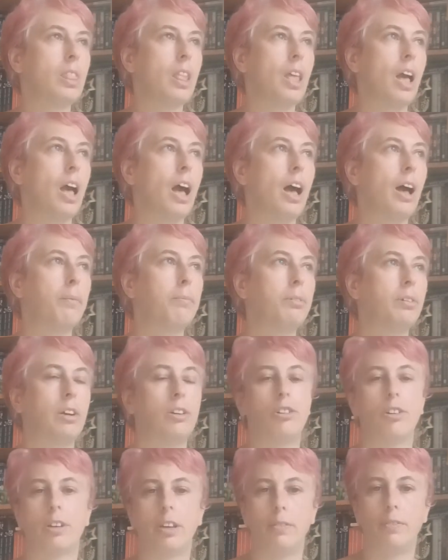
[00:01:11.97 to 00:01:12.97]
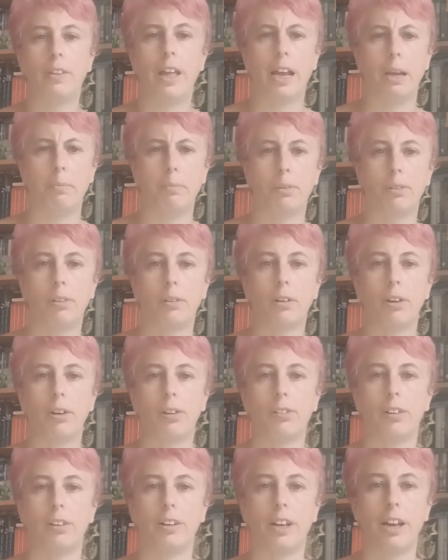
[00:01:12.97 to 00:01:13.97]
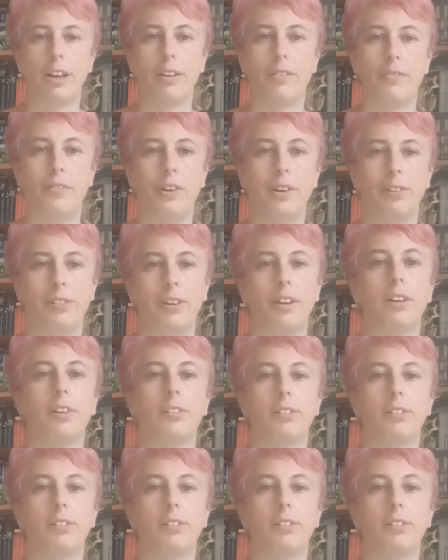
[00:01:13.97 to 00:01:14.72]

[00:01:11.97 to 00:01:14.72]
So I should give names because it'll get confusing.